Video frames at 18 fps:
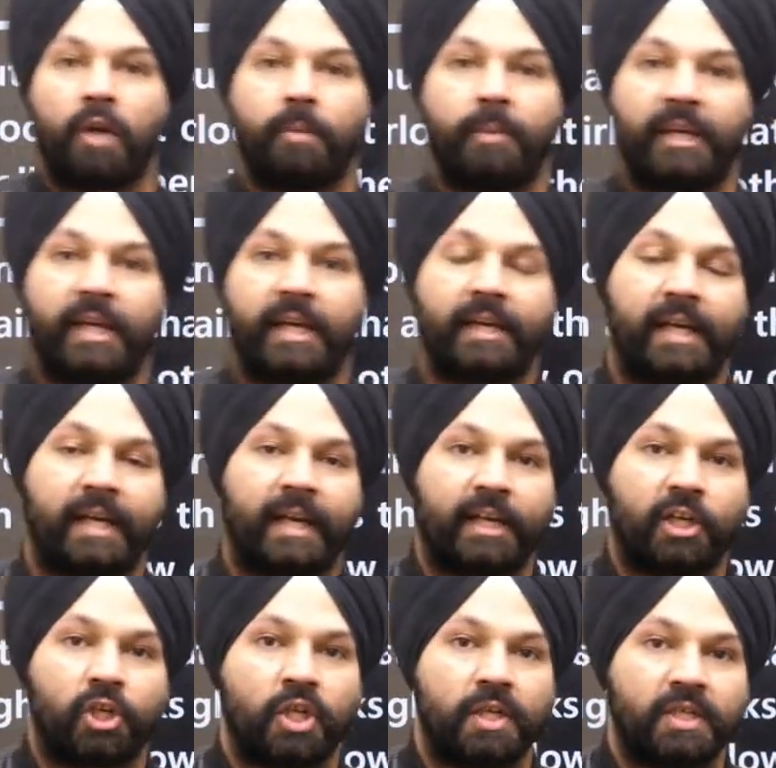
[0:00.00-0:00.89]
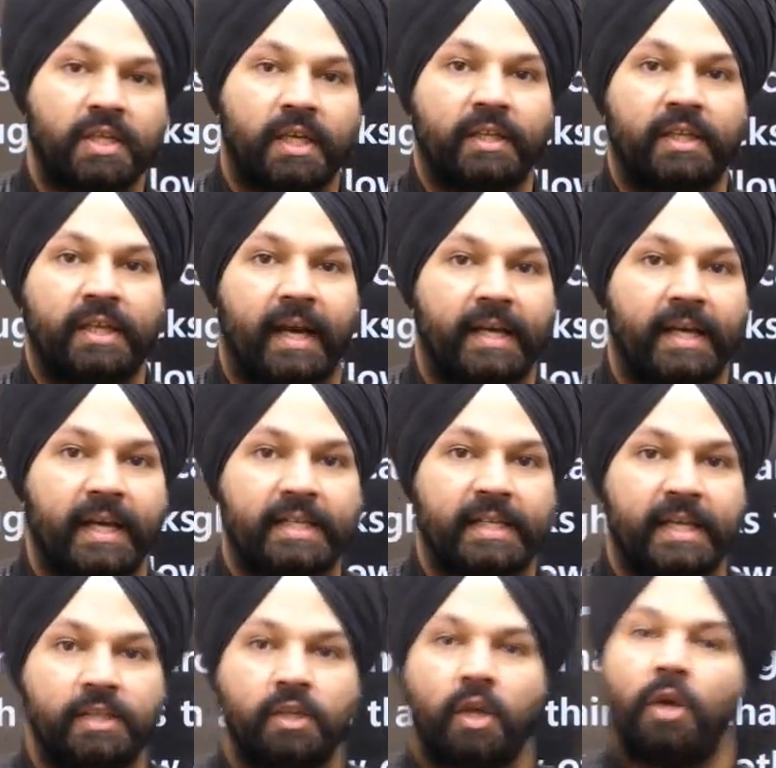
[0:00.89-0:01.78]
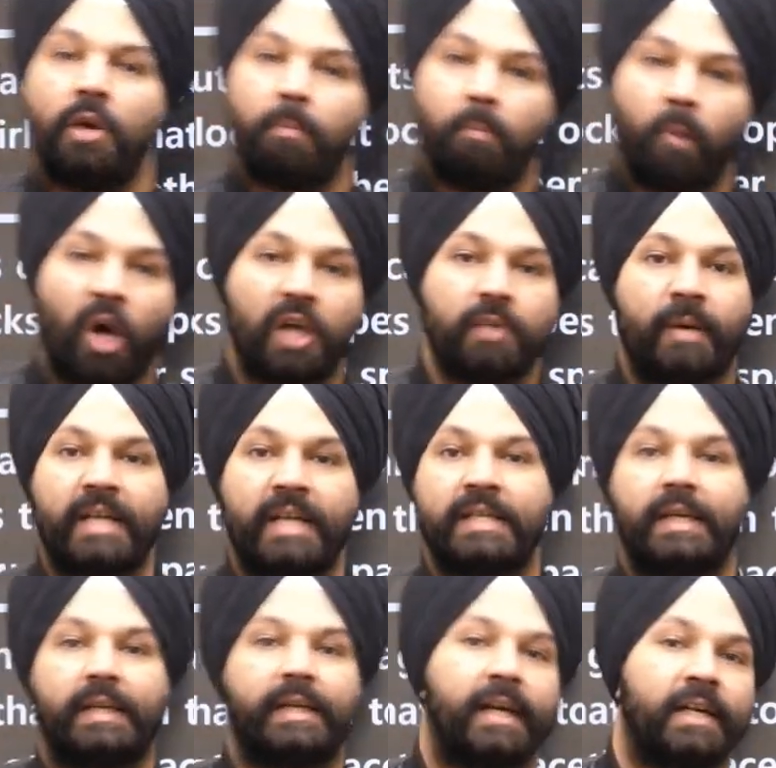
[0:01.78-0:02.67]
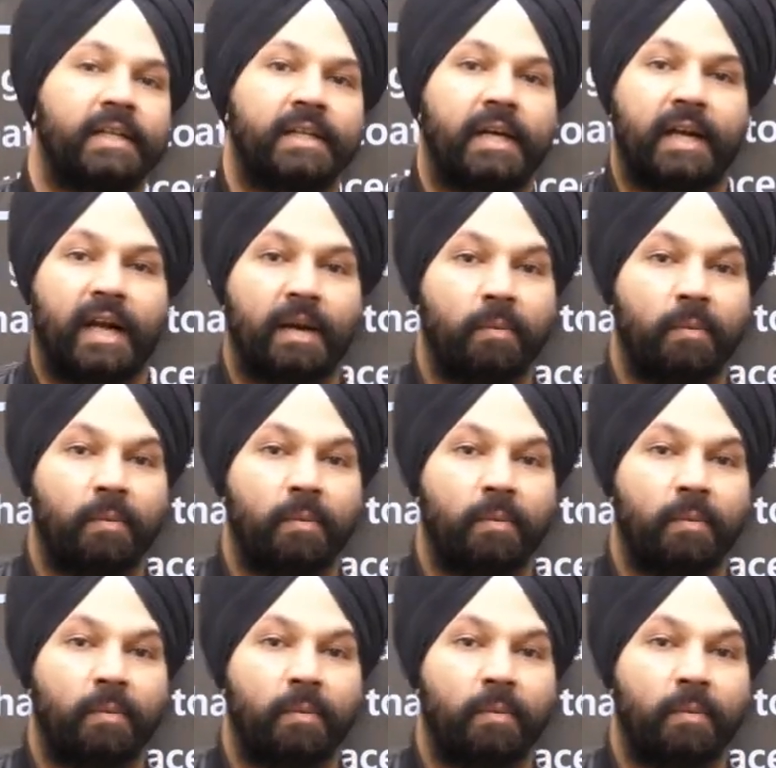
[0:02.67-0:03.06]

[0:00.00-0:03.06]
or making corrections in the ISS. Bahut baar circuits